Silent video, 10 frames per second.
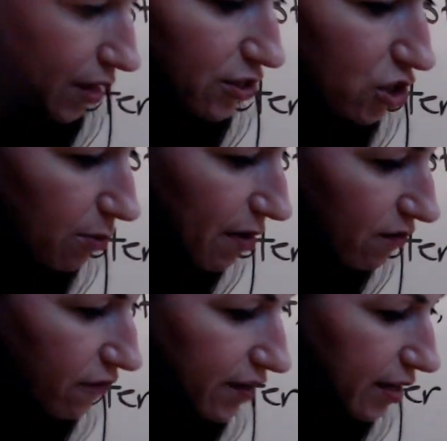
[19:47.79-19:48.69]
should have been
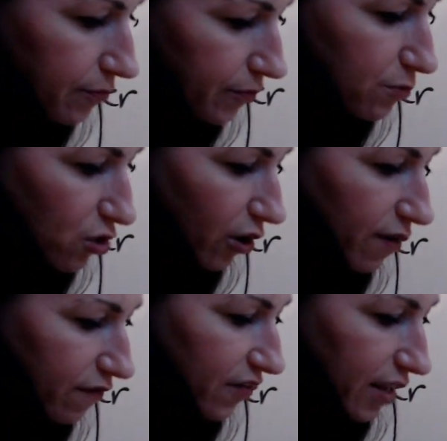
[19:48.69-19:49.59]
feet. I'm
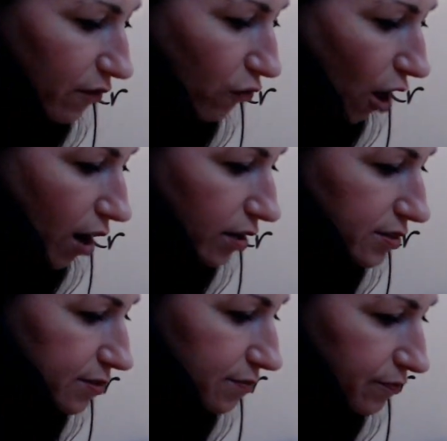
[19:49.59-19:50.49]
sorry, feet of
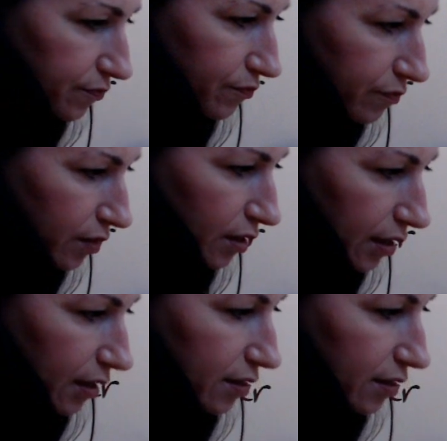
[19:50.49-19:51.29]
rocks. And this